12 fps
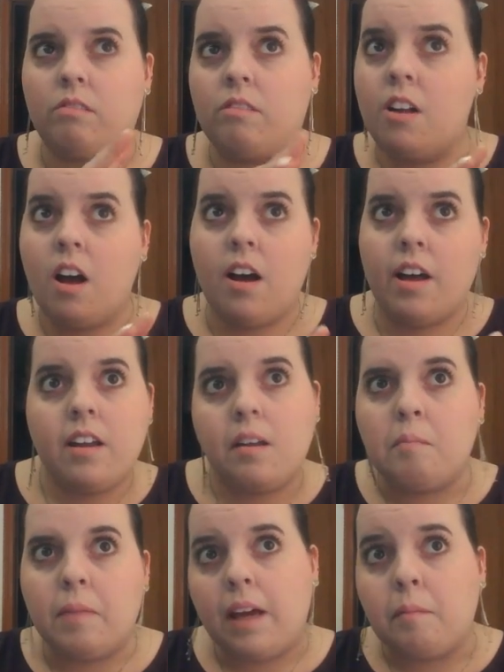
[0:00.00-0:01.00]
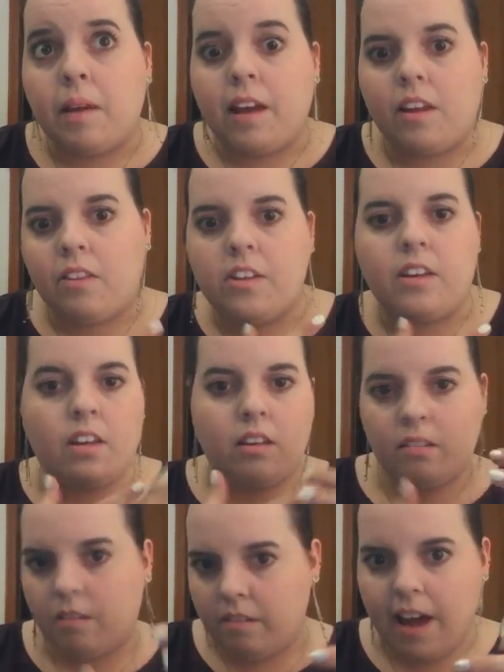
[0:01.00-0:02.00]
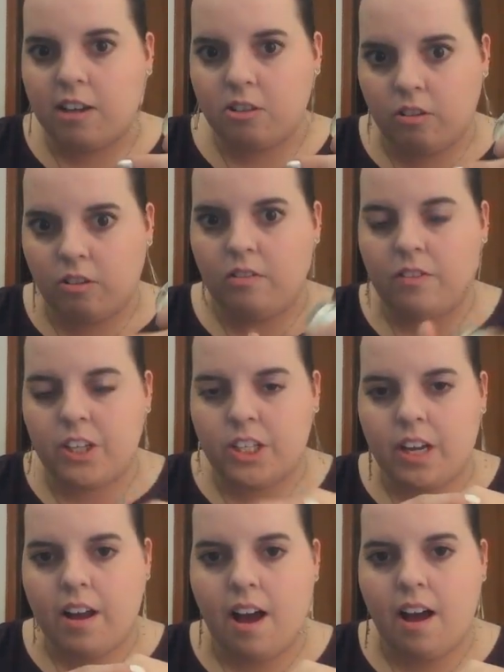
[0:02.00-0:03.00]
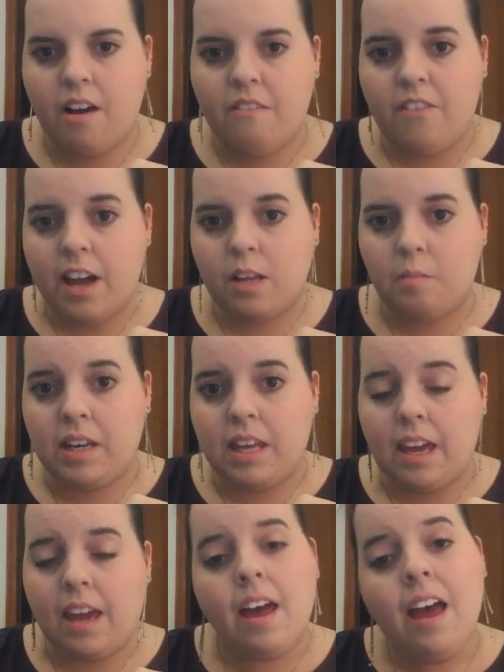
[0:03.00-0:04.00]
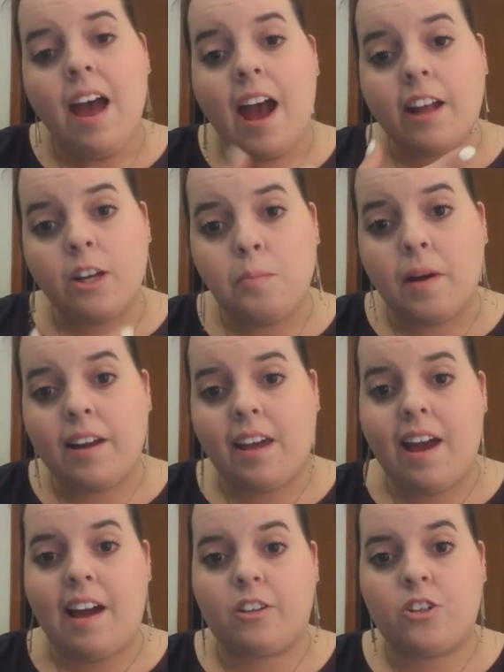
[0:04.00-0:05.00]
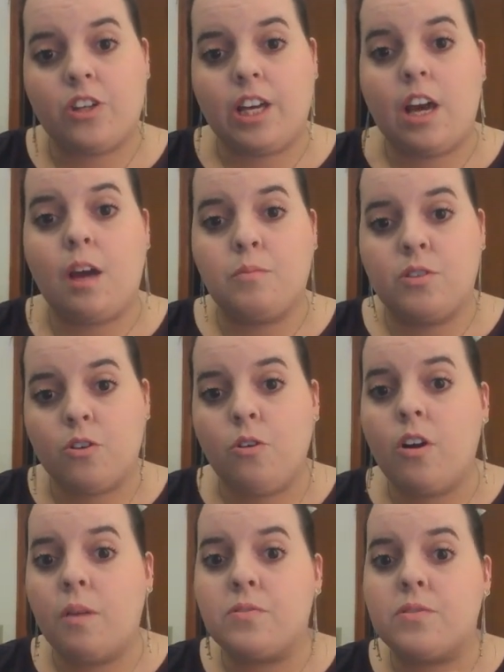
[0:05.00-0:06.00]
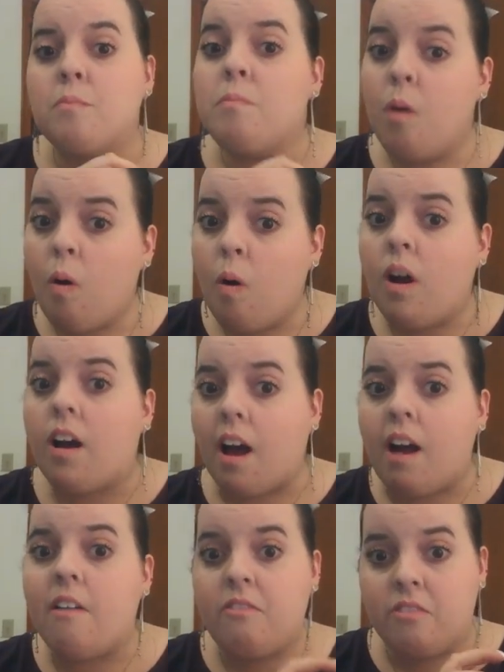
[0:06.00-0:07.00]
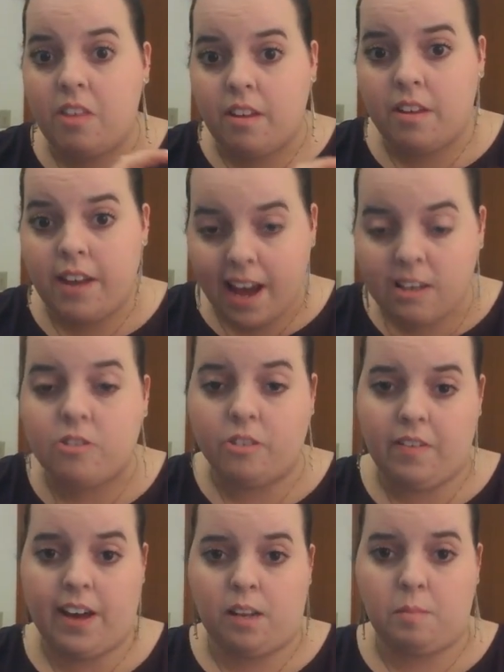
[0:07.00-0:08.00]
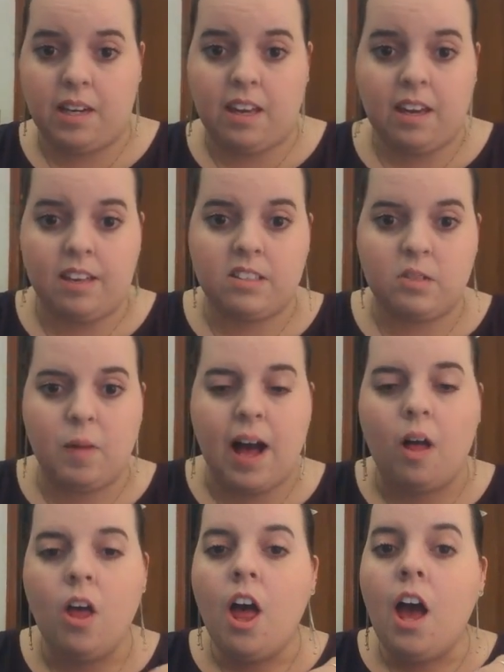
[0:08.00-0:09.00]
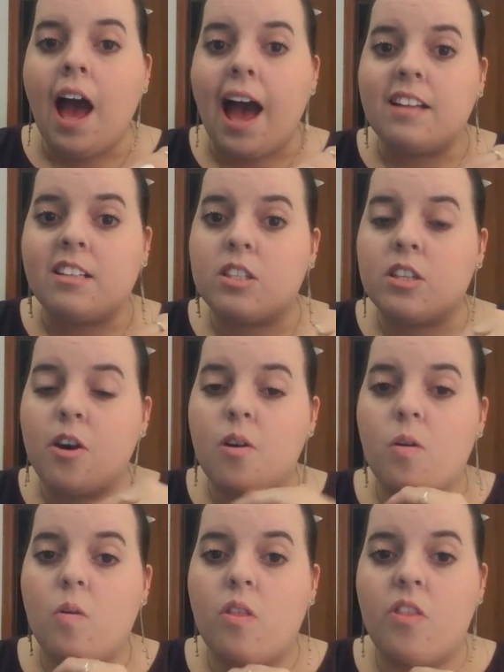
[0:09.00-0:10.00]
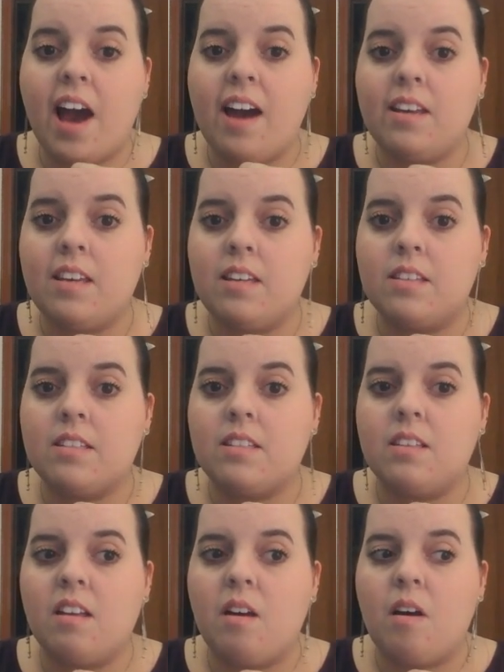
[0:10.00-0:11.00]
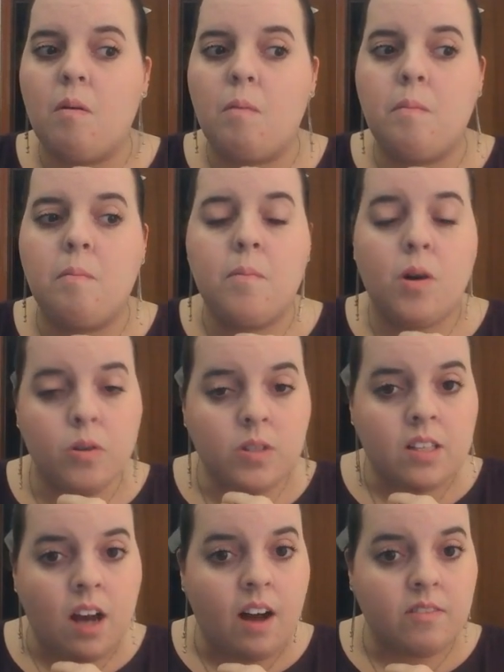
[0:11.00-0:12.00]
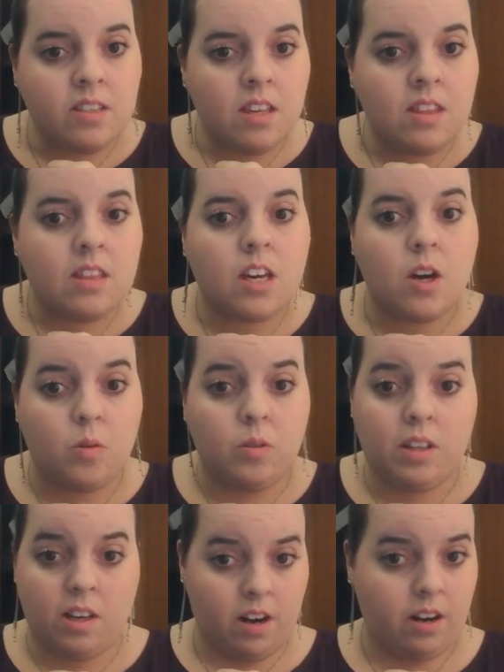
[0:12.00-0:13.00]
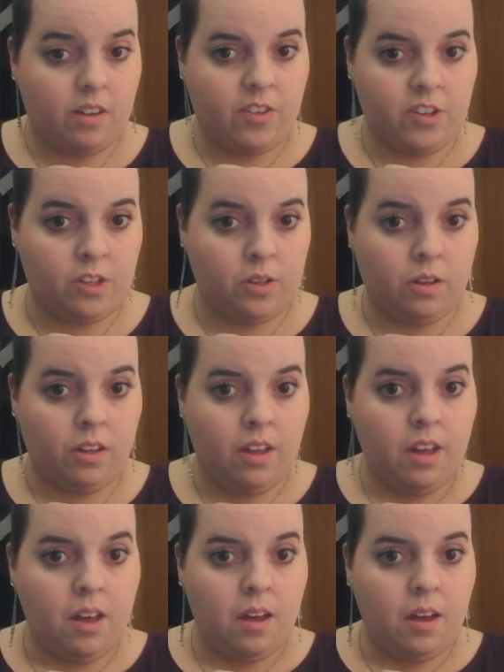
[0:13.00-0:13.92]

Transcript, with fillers: non man made, the natural version of vitamin E, and your body actually absorbs more of the natural vitamin E as well. And so that is most often the only artificial